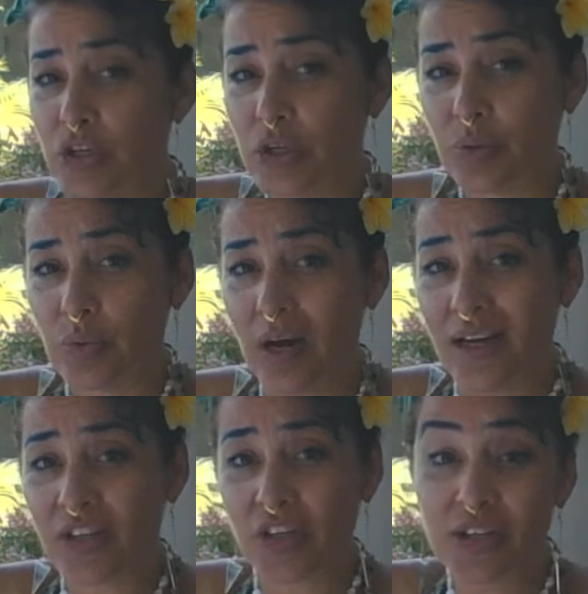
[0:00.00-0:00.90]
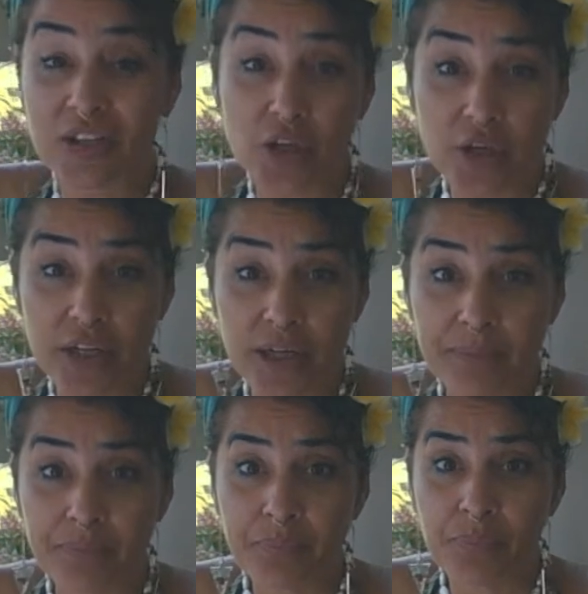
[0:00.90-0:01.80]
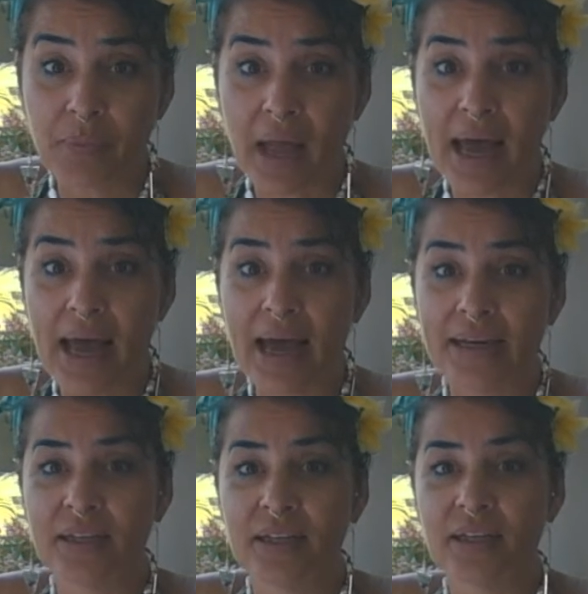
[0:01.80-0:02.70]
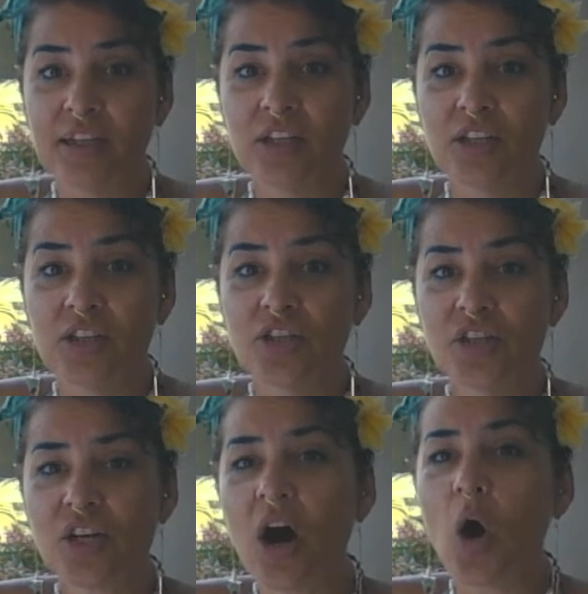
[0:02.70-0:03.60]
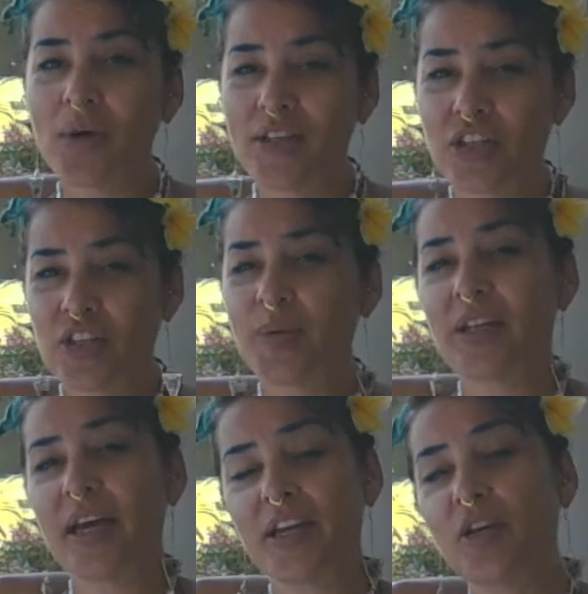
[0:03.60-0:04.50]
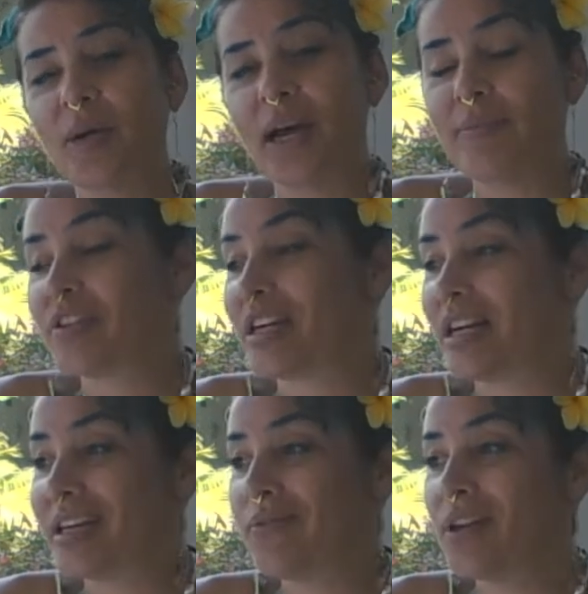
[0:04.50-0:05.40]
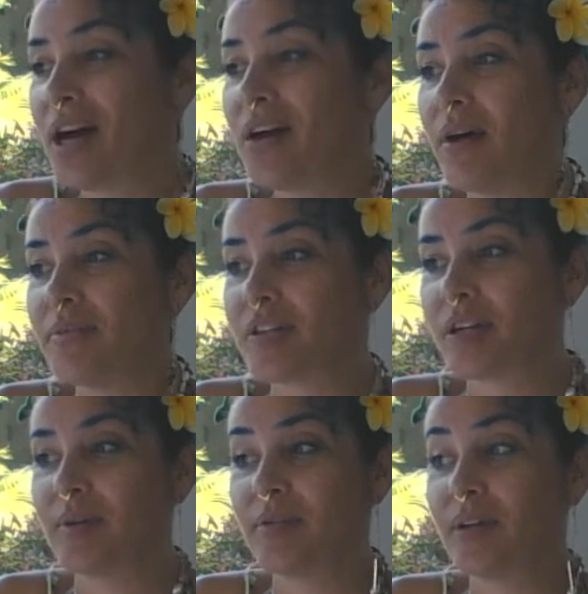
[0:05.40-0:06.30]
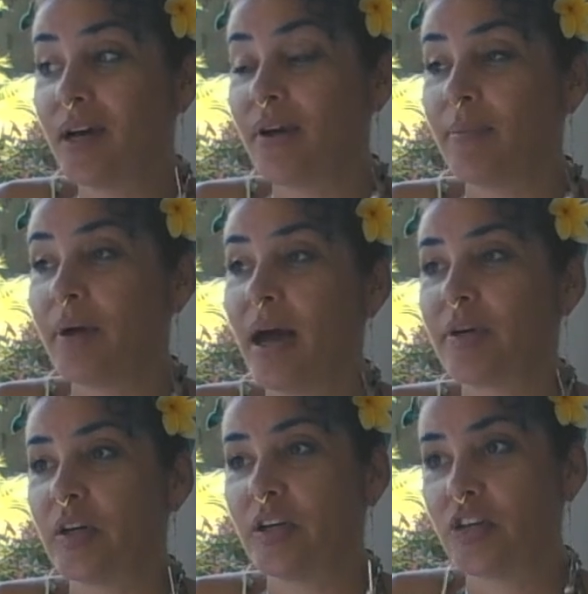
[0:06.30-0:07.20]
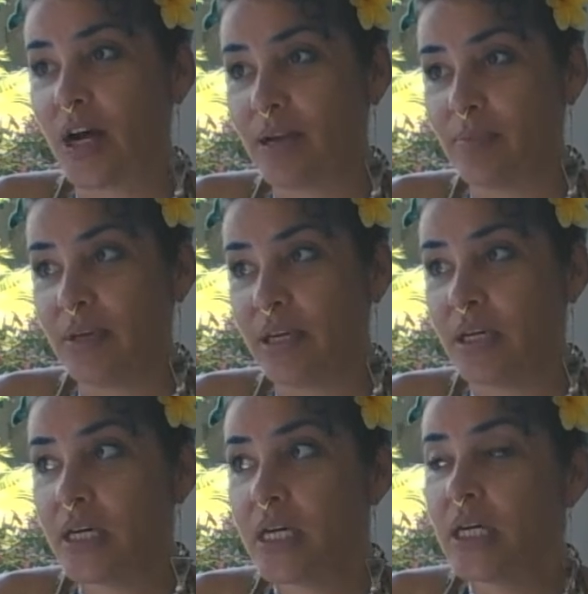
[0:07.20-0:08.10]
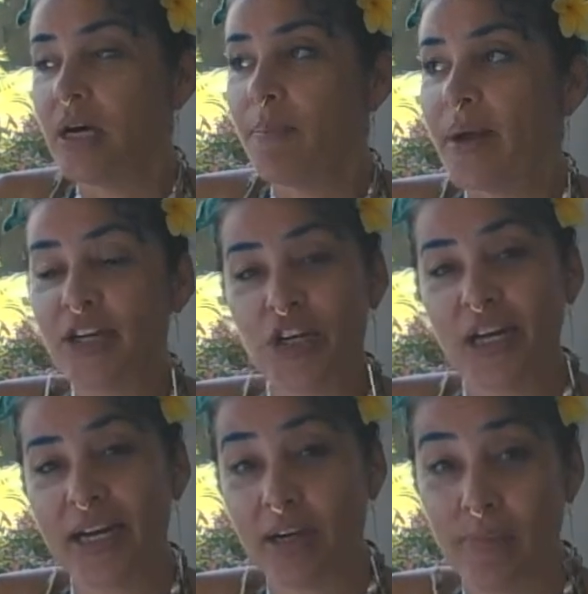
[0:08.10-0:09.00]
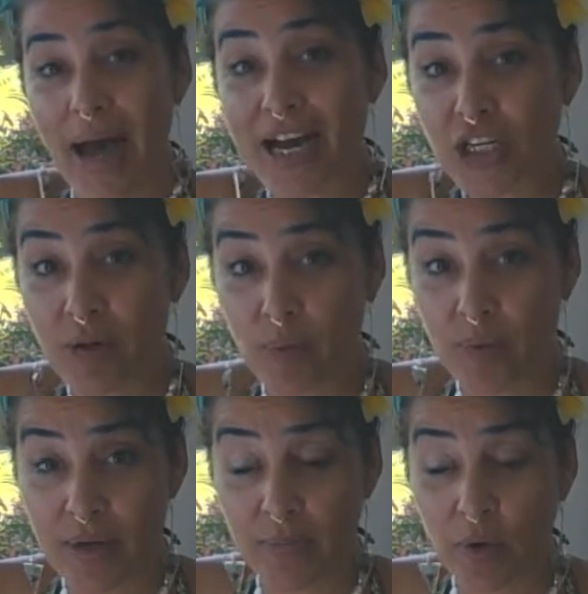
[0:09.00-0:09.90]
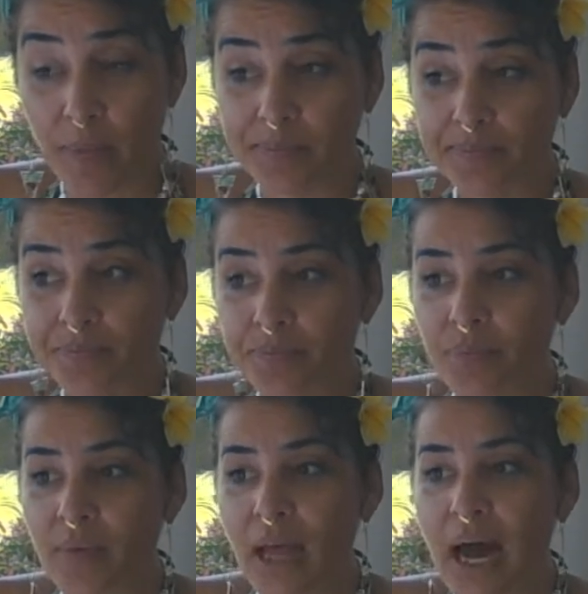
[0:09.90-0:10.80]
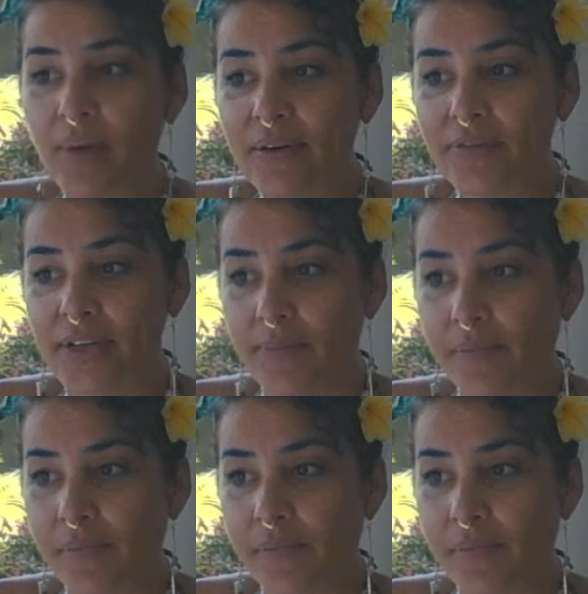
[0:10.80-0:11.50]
to a certain degree, and just always just be like, you know what? I'm just going to give love. I'm just going to be love. I'm going to try to be patient and compassionate with people. However,